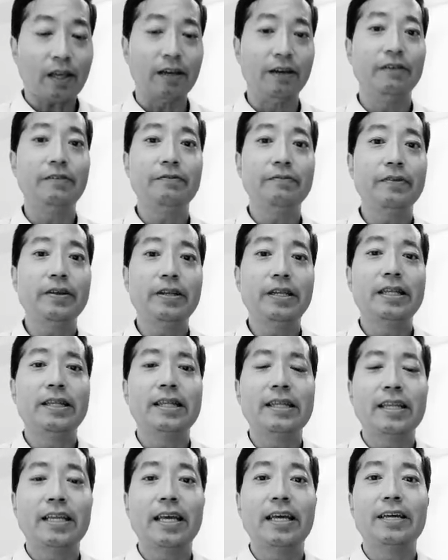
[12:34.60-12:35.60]

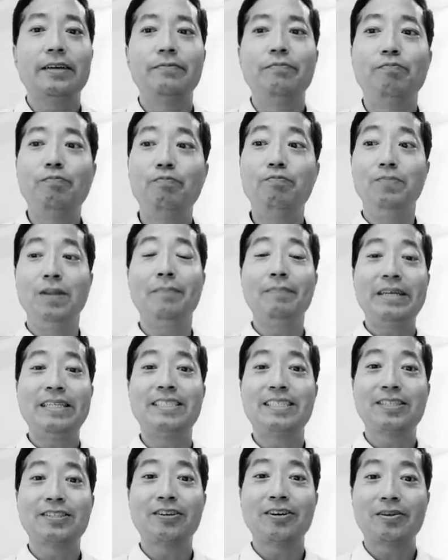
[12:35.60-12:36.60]
and let me
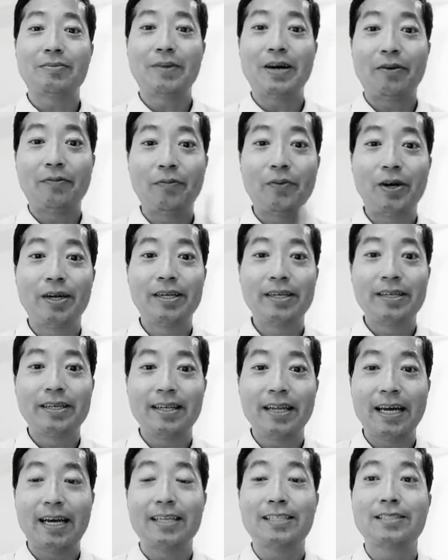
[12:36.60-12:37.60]
just talk about one
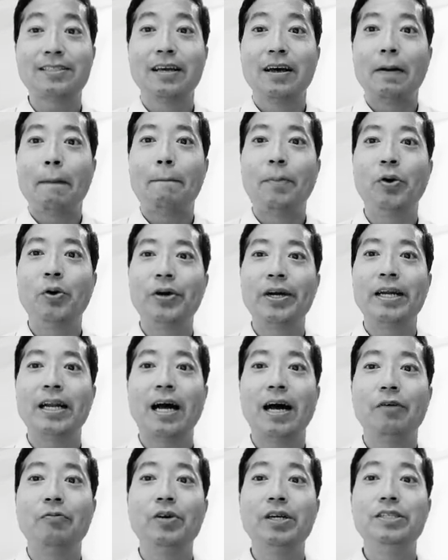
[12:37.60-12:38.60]
last point.
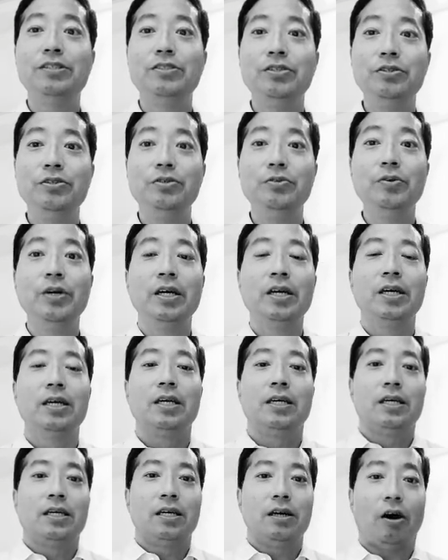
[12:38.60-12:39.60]
I want to
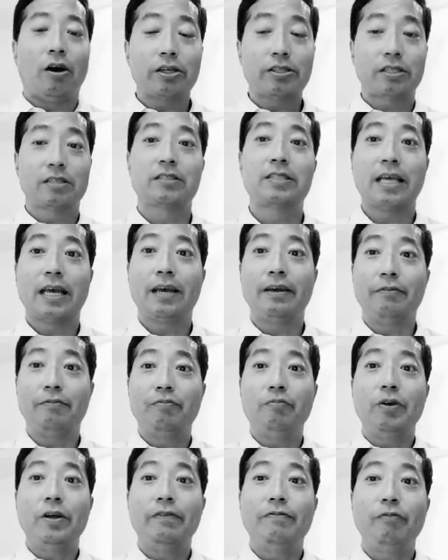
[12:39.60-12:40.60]
also say,
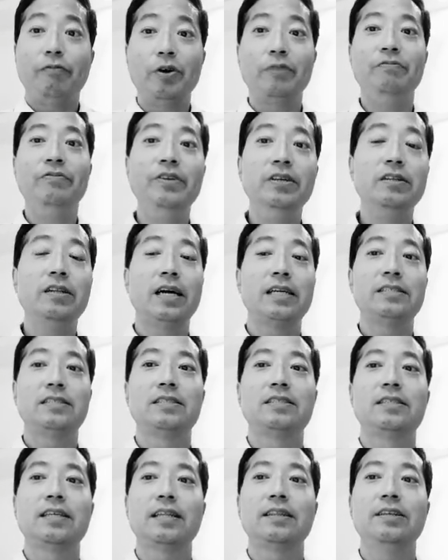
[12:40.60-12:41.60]
if one
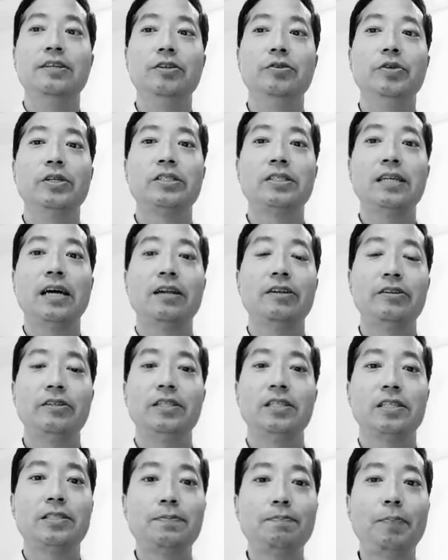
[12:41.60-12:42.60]
realizes that the US dollar,
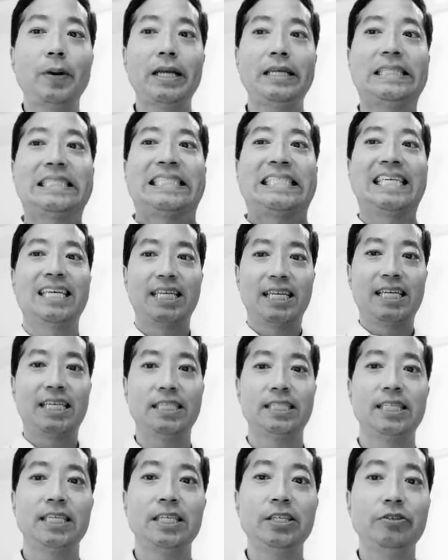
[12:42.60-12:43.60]
despite
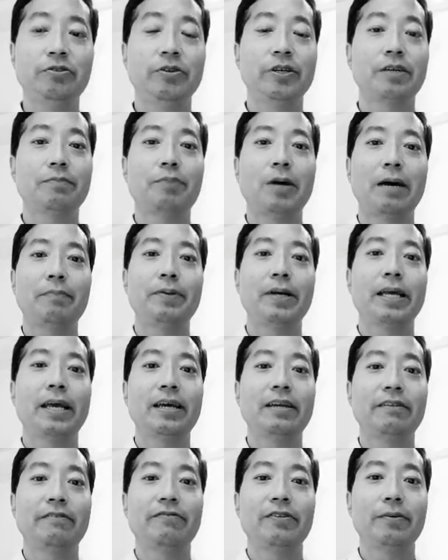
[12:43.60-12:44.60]
continuing
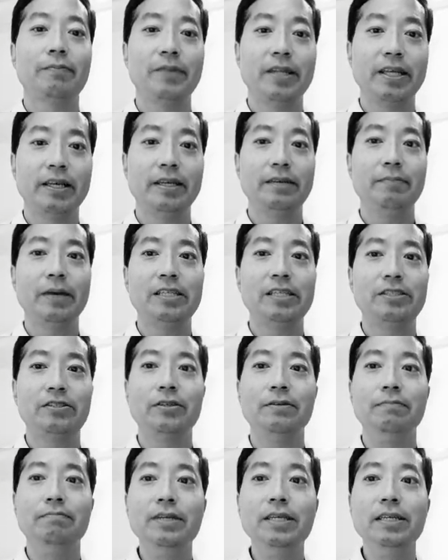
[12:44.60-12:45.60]
propaganda from the
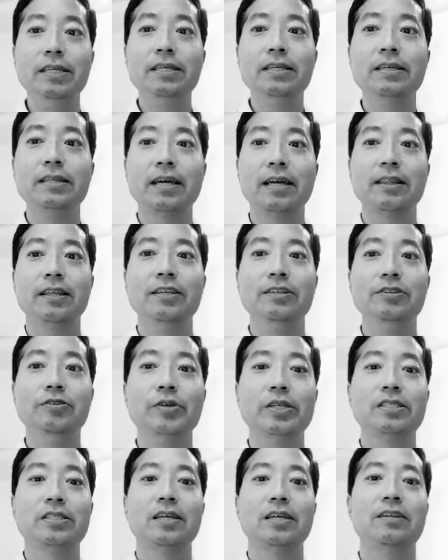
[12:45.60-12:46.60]
mainstream media that the
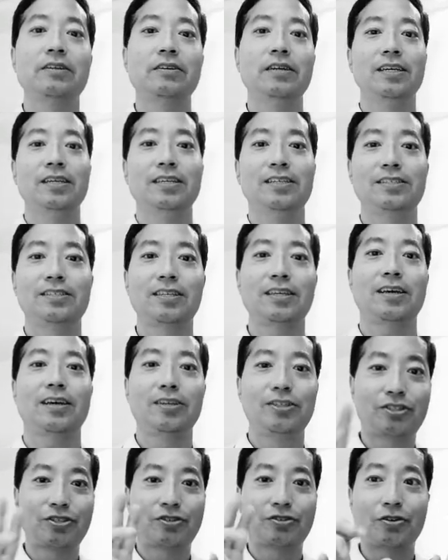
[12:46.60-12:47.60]
US dollar is
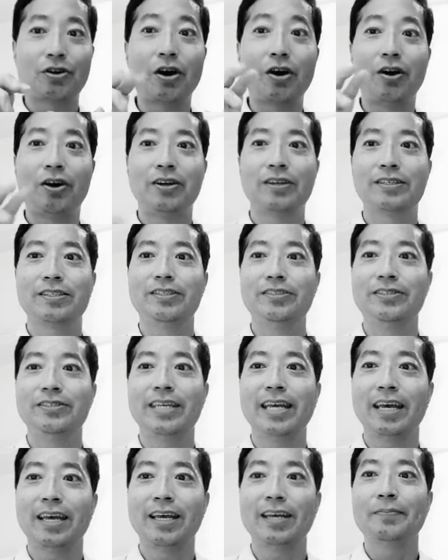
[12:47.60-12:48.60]
strong
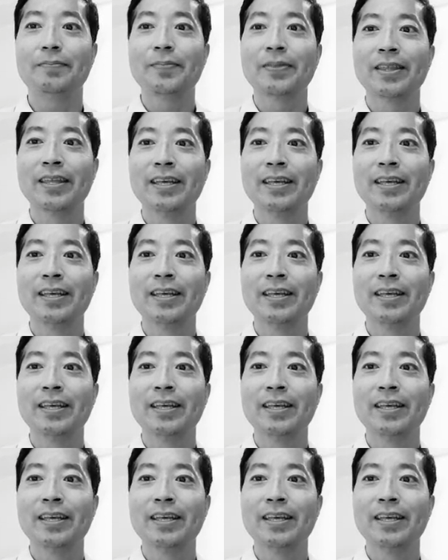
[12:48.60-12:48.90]
today,